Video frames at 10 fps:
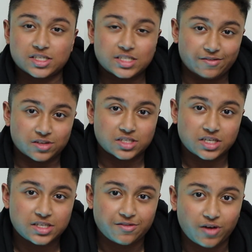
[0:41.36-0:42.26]

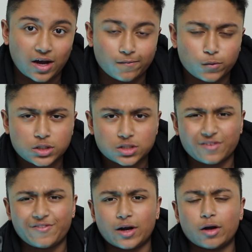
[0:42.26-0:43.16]
765, which is
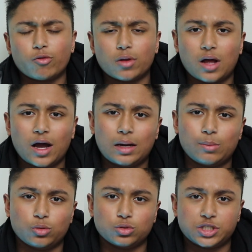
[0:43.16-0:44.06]
a very
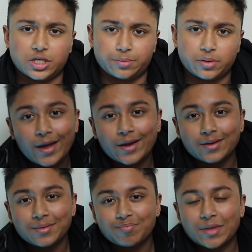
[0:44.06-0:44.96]
reliable chip,
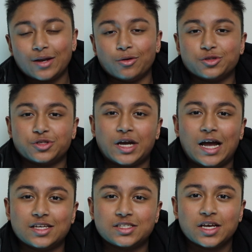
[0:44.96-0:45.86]
and it also
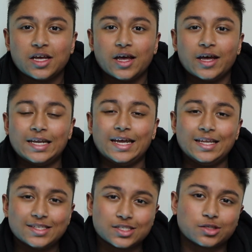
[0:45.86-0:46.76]
has an
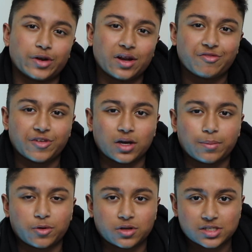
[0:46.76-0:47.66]
in-screen
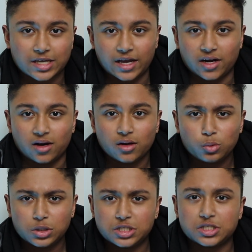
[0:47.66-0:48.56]
fingerprint scanner,
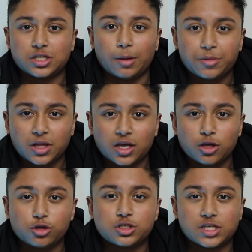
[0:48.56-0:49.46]
which is something
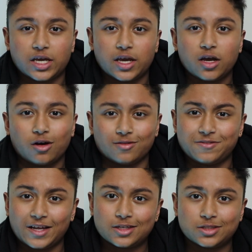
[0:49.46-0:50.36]
you see on
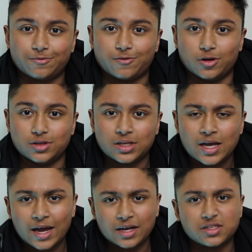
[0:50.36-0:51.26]
flagship phones,
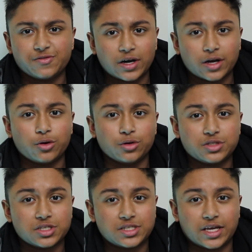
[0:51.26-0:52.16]
and it's very
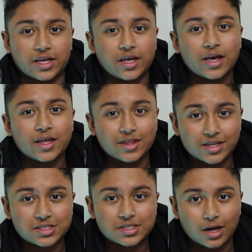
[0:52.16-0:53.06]
good to see
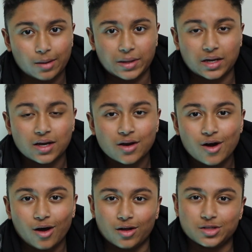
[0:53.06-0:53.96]
this coming
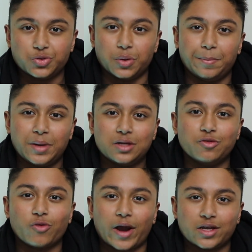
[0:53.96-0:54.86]
onto a
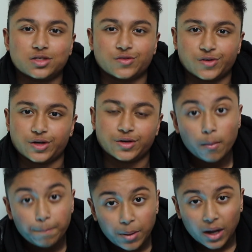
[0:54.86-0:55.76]
mid-range phone.
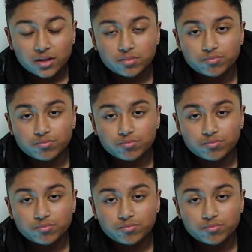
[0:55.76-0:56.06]
But